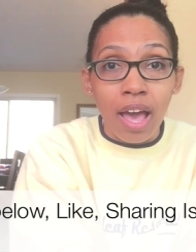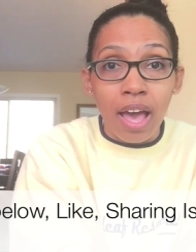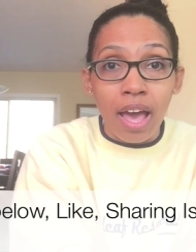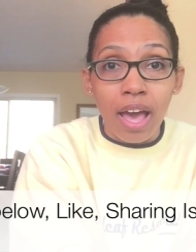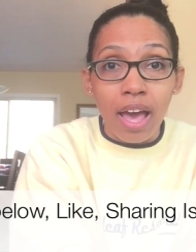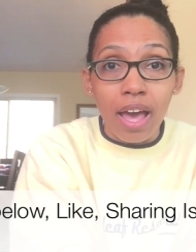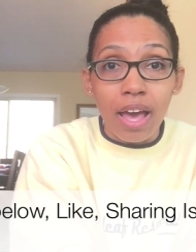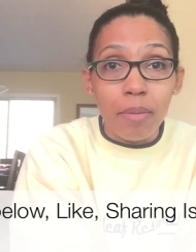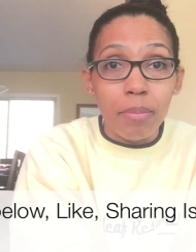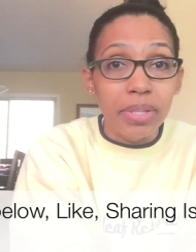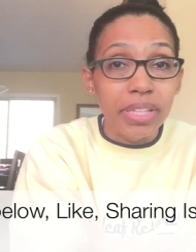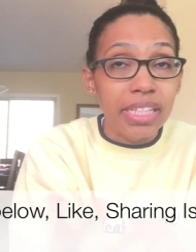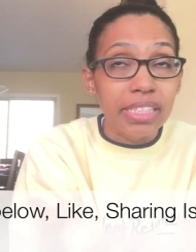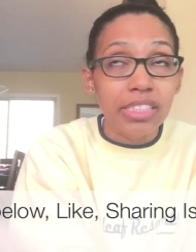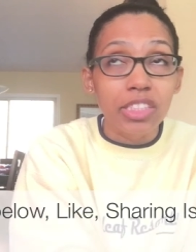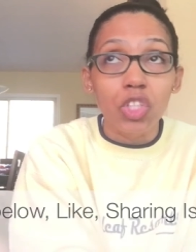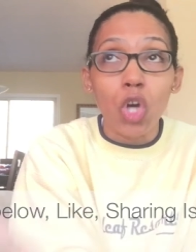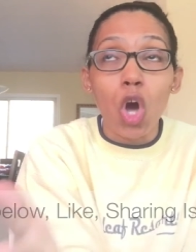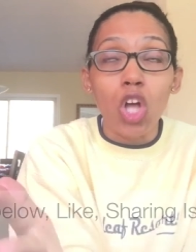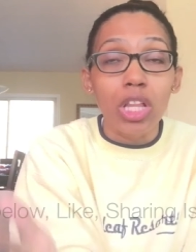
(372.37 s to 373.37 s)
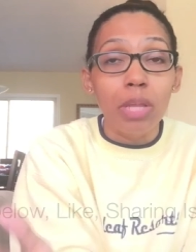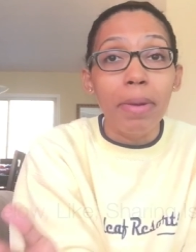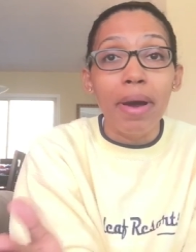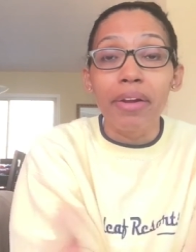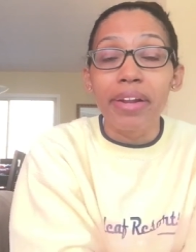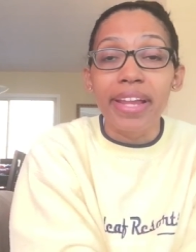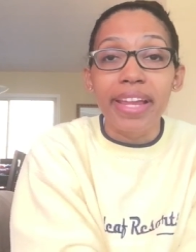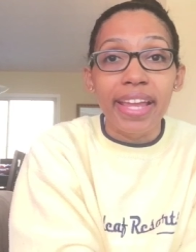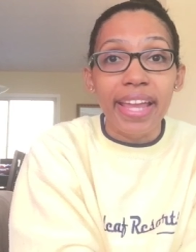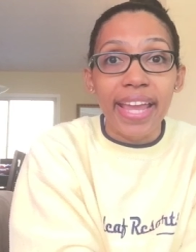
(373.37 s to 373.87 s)
Uh, but this is all
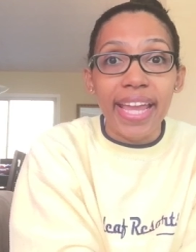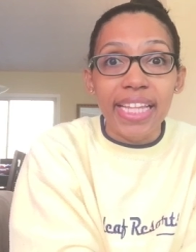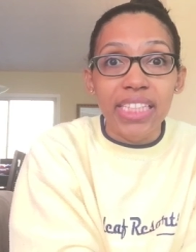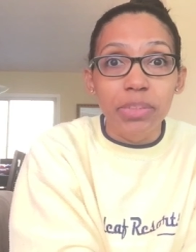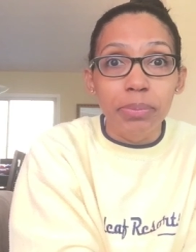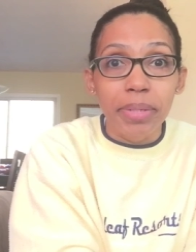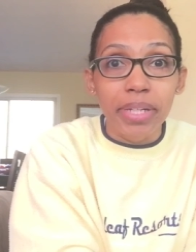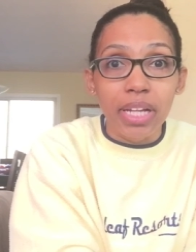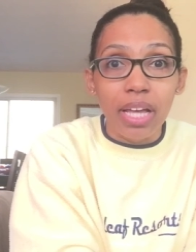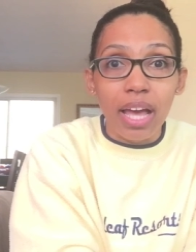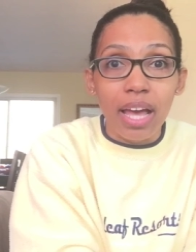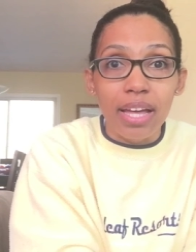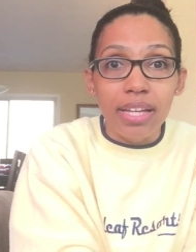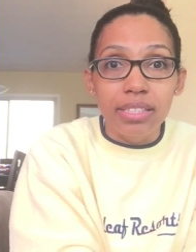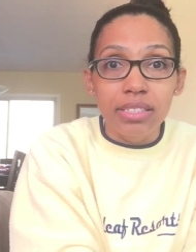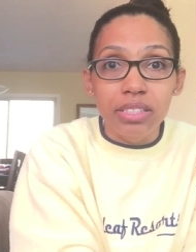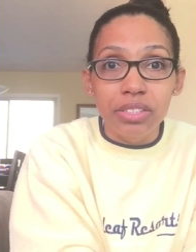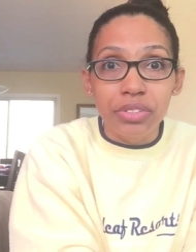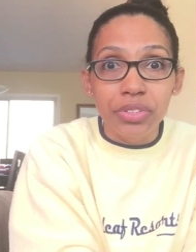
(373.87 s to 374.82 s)
about engagement, guys.